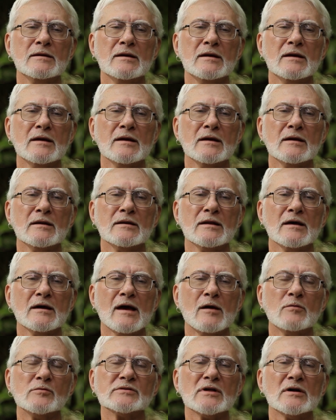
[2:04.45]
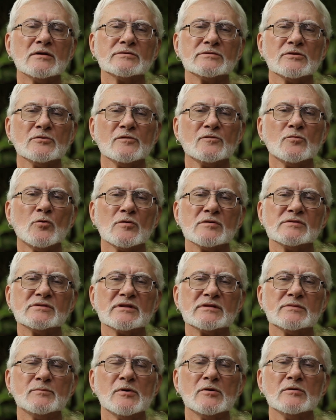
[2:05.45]
And I was also, of course,
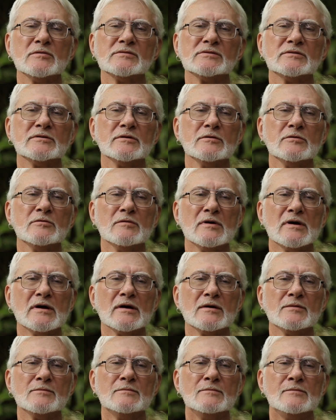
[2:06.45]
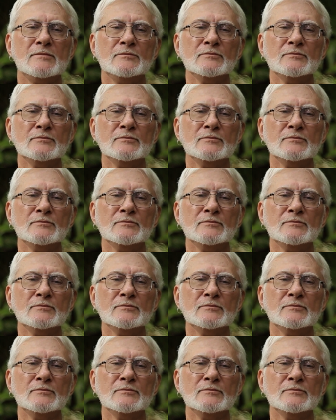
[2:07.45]
exposed to